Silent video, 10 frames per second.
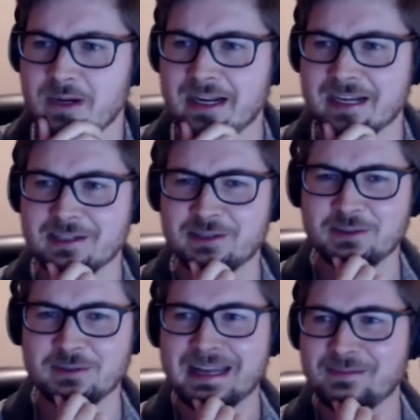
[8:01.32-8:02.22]
I can
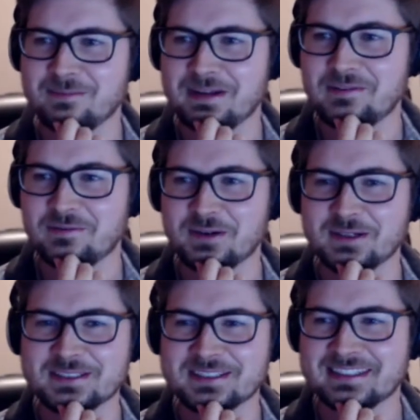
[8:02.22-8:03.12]
do that in my
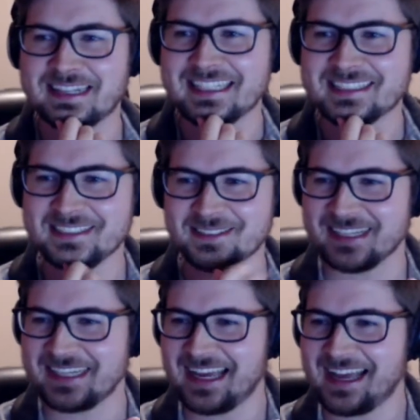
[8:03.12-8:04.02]
first lesson?" You're
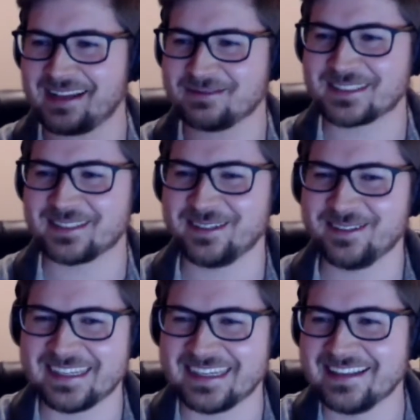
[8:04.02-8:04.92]
like, "Yeah,
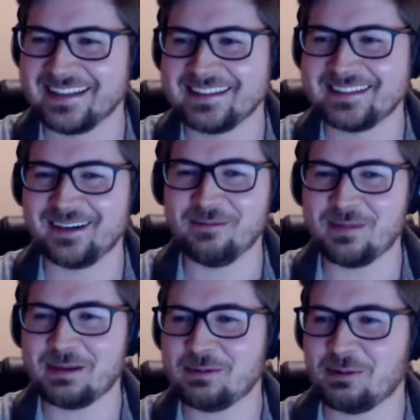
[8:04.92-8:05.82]
absolutely."
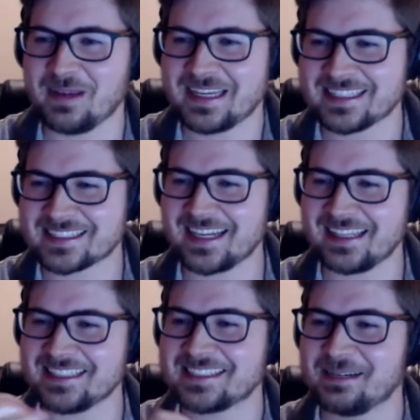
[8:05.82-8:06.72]
Maybe we'll make it
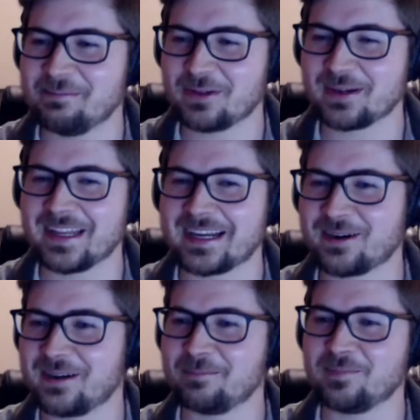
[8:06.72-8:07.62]
slightly simpler, like
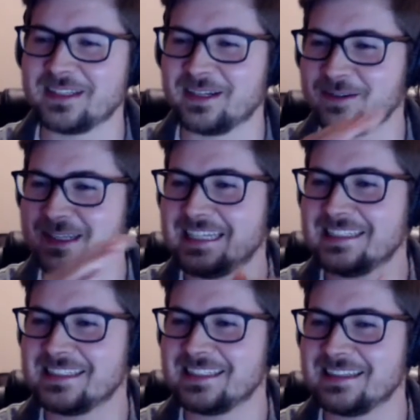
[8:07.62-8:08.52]
our,
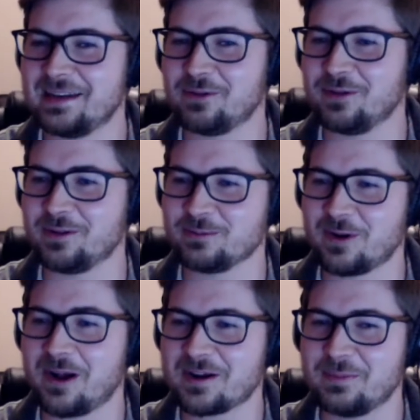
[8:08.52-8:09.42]
easy level
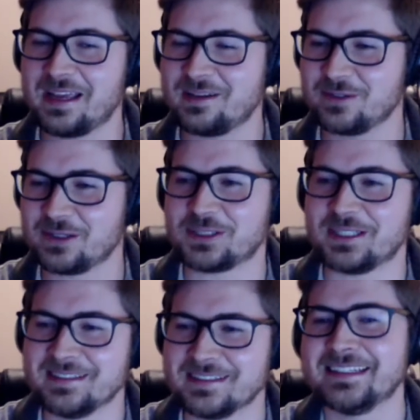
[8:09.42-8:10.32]
rock band
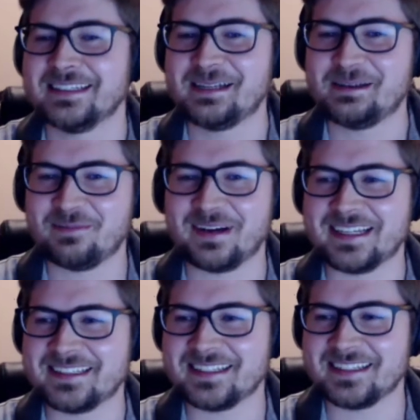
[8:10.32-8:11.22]
version,
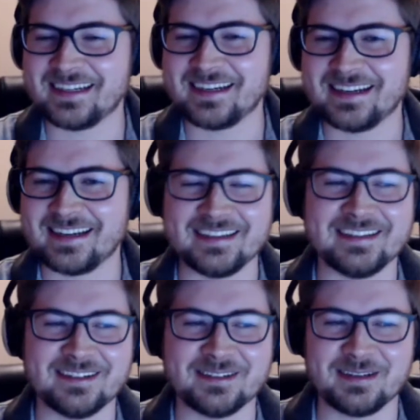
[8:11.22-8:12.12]
but
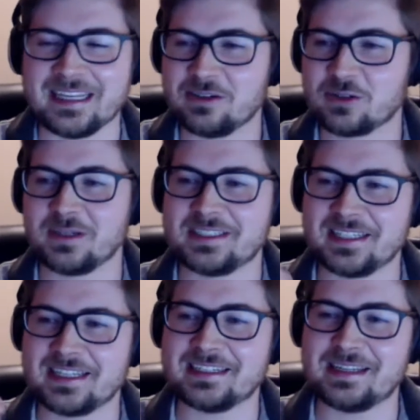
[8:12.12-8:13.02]

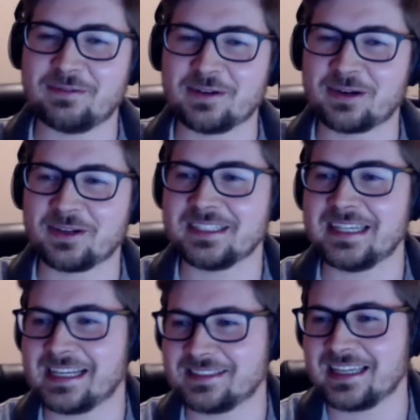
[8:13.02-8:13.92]
increasing in difficulty
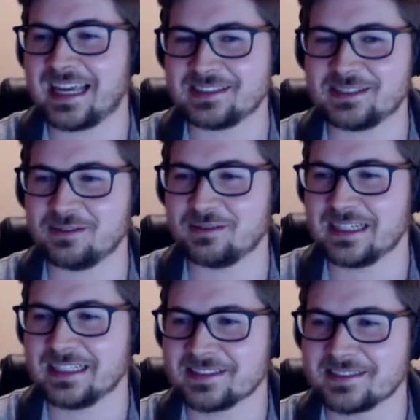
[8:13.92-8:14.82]
as you
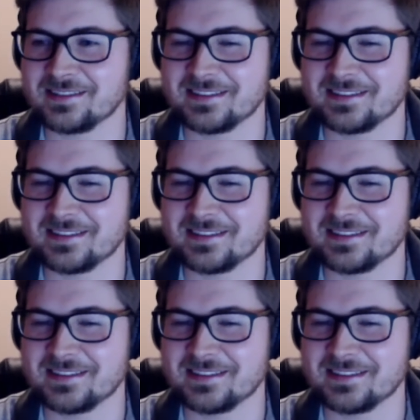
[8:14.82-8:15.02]
advance.